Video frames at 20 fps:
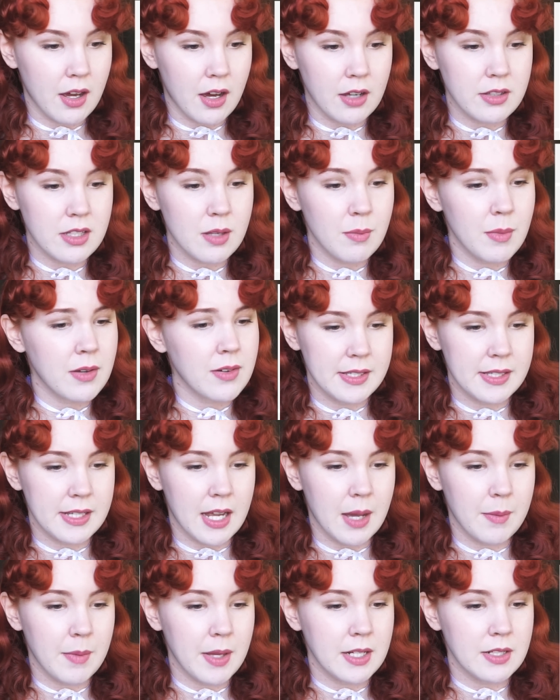ultimately
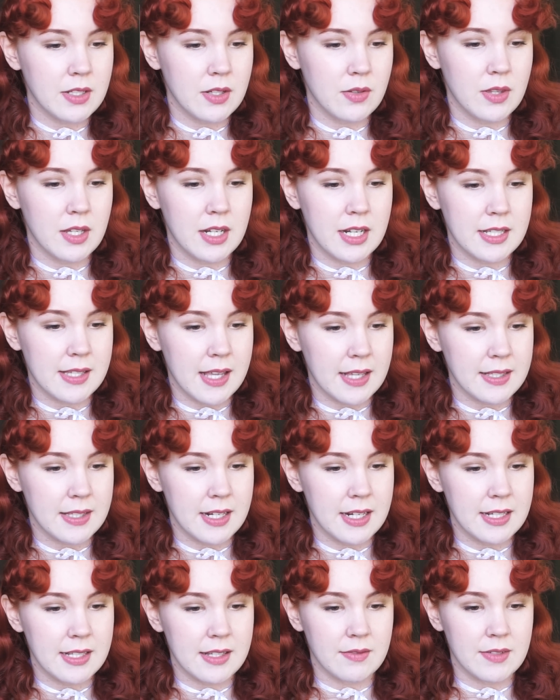succumbing to the
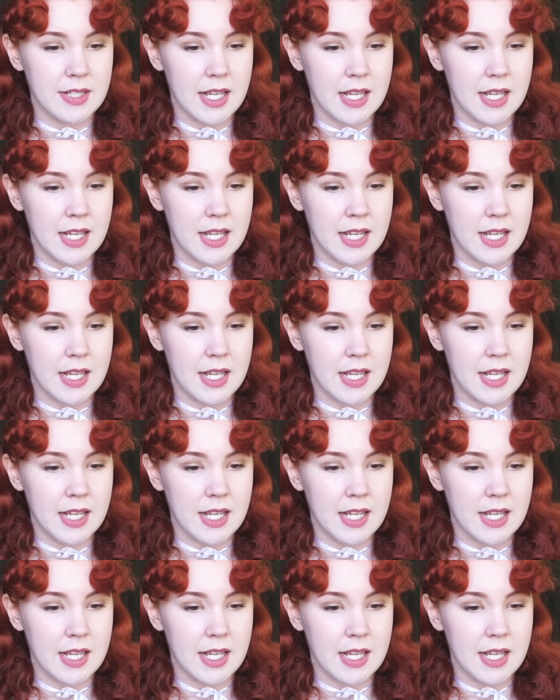necessities of